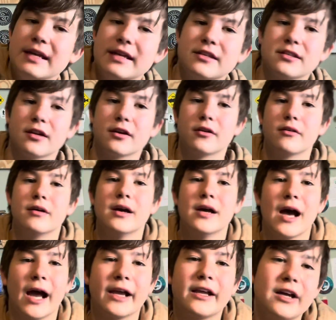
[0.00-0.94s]
So
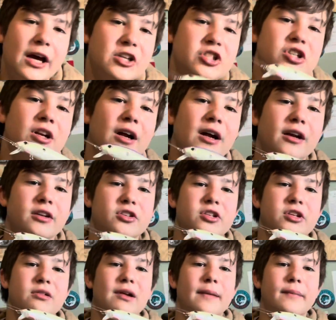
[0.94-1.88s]
I should have honestly
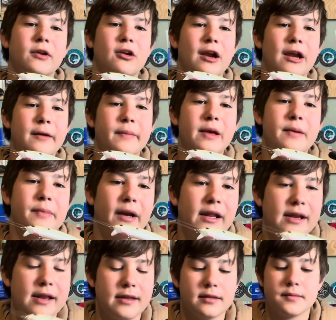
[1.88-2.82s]
grabbed a crankbait, but I
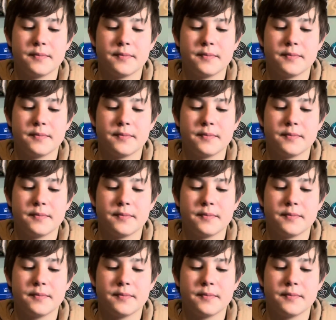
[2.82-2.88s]
didn't.